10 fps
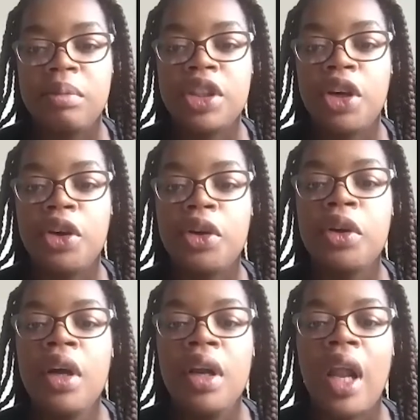So
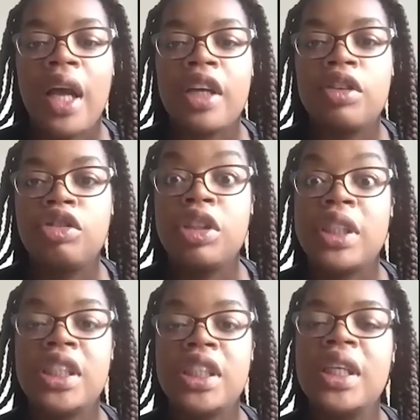like,
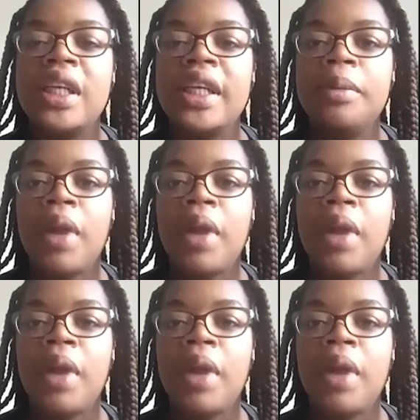traditionally,